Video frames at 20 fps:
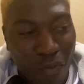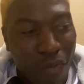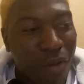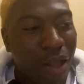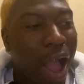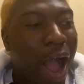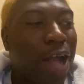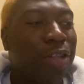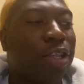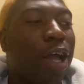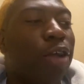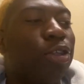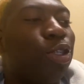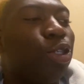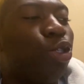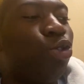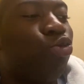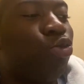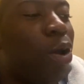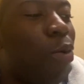I thought the
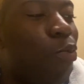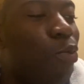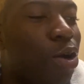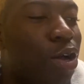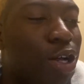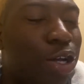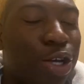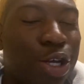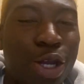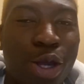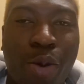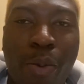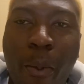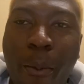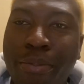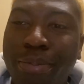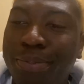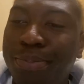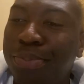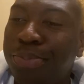shrimp were good.
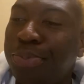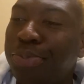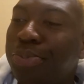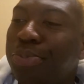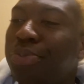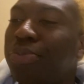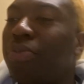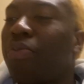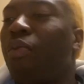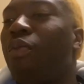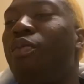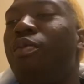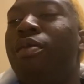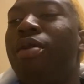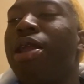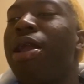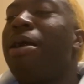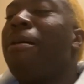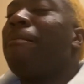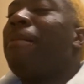
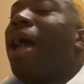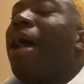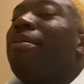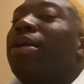Baby,